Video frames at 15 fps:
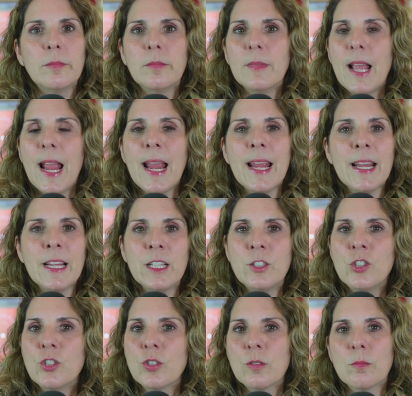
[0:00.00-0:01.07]

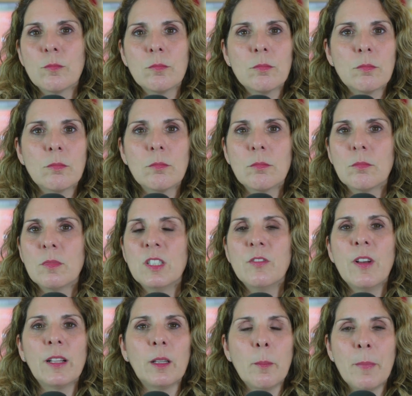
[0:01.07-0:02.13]
age,
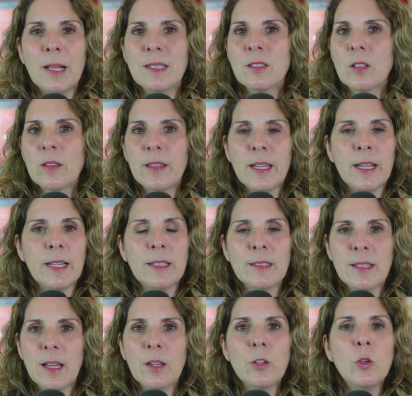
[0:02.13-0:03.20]
developmental things.
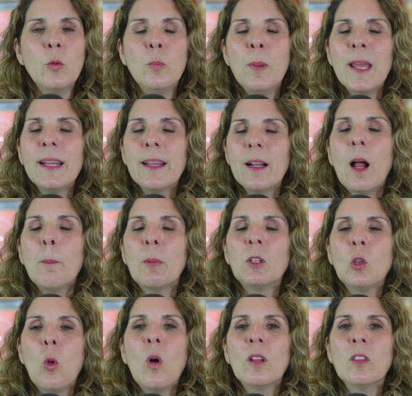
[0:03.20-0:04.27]
You'd pick it up
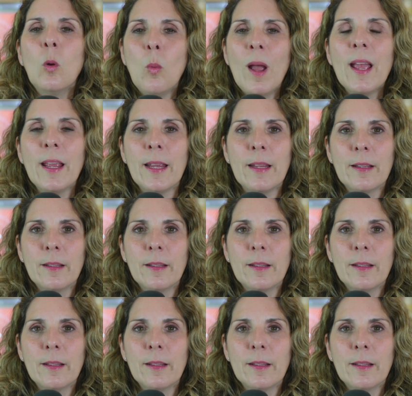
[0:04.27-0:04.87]
along the way,